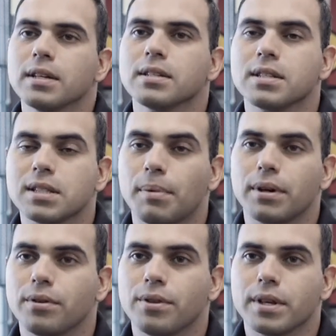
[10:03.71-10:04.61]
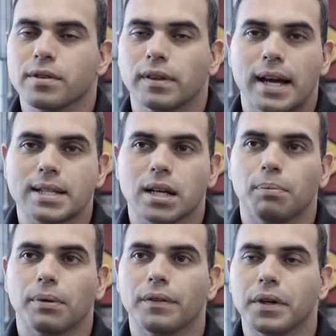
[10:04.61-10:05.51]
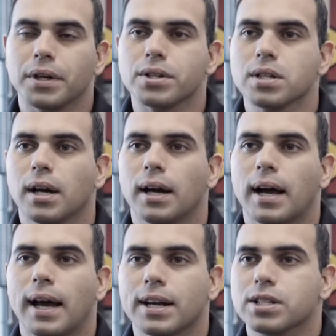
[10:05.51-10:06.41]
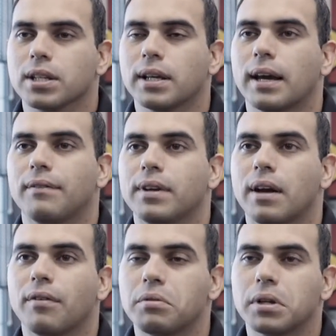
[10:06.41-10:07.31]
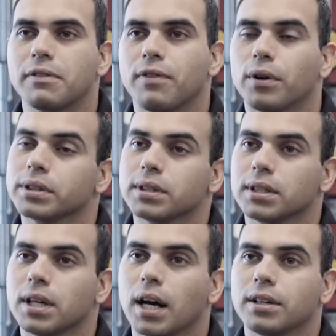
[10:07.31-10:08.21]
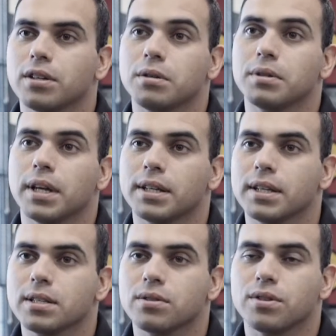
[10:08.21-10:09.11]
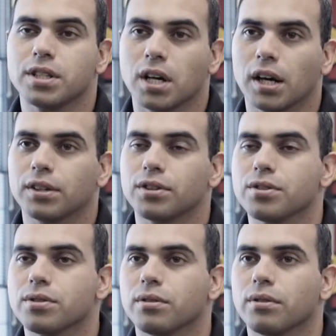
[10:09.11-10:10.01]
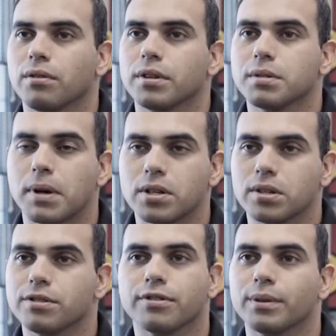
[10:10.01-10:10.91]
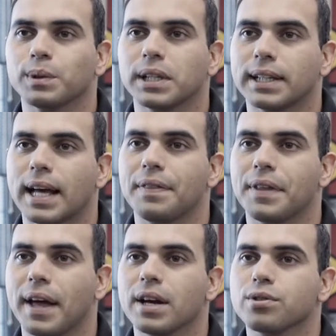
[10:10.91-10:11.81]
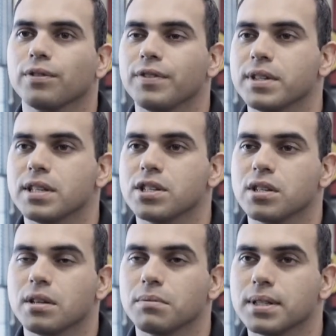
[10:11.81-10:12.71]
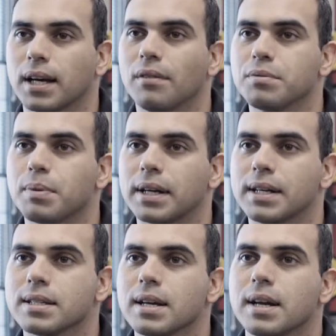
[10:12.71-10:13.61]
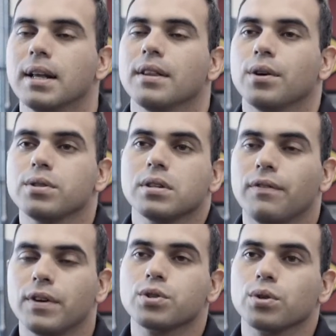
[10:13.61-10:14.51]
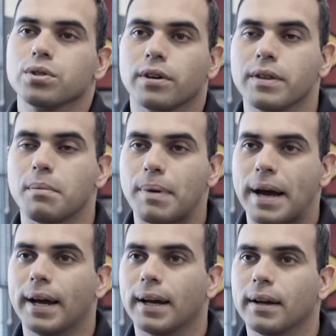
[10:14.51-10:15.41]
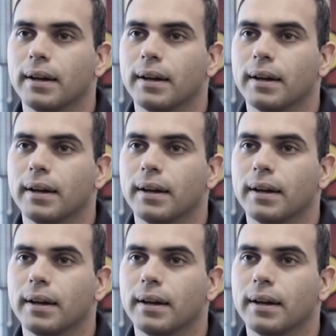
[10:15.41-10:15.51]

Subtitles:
Since I've been doing this for the last couple of years, I actually have never really focused on talking to the dentists or the doctors or the specialists or anyone like that, the actual physician themselves, because those individuals are in the back